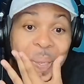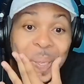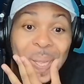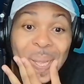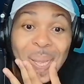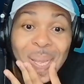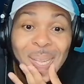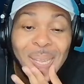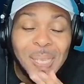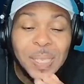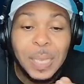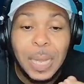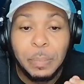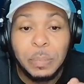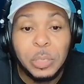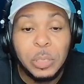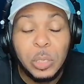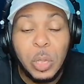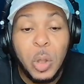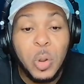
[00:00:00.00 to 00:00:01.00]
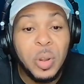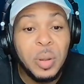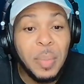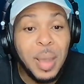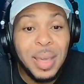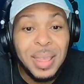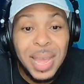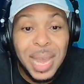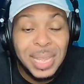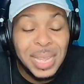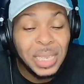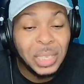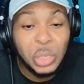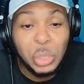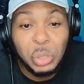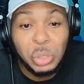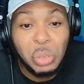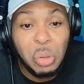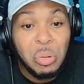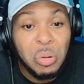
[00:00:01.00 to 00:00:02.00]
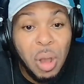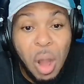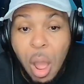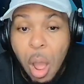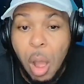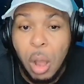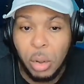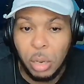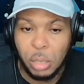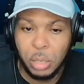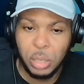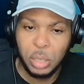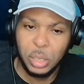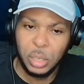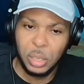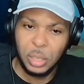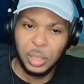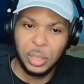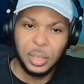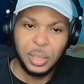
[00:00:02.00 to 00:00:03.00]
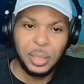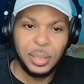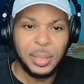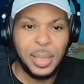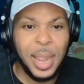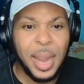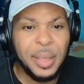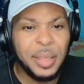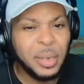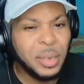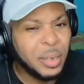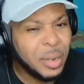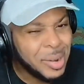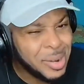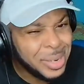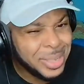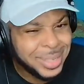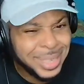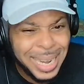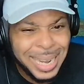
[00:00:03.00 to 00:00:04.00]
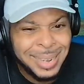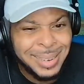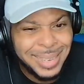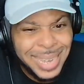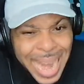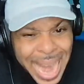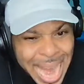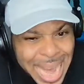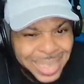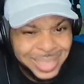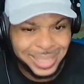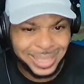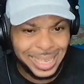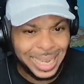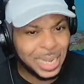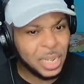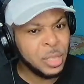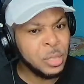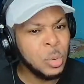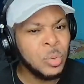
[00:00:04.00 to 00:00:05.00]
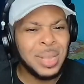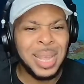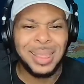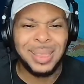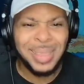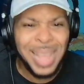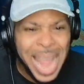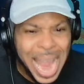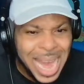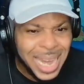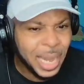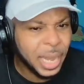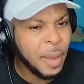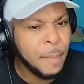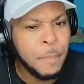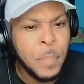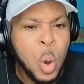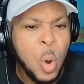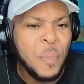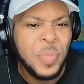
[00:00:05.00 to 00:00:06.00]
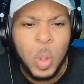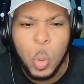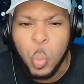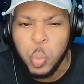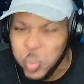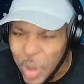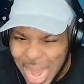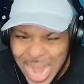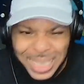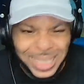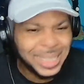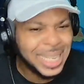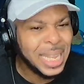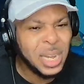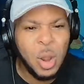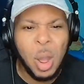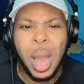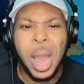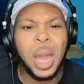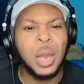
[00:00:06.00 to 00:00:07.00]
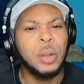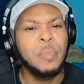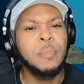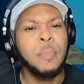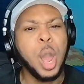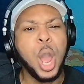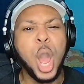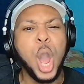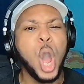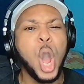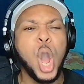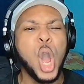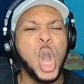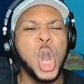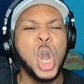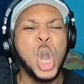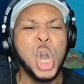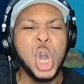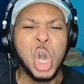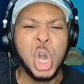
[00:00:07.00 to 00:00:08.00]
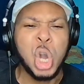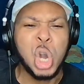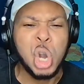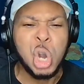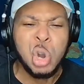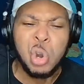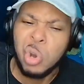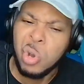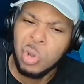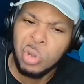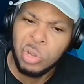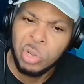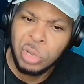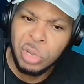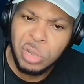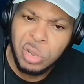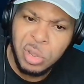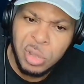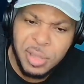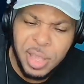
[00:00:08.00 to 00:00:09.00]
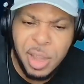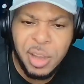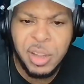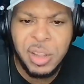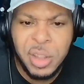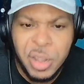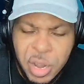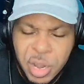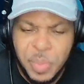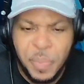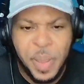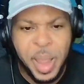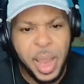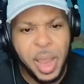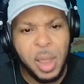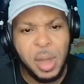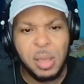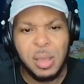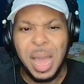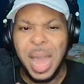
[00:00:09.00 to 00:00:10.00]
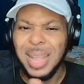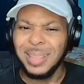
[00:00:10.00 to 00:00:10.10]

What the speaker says: Yes, I'm sorry about that. I took so long. Yeah, the girls can dance. They can do their thing. They can move their waist. They know how to move. They're good, man.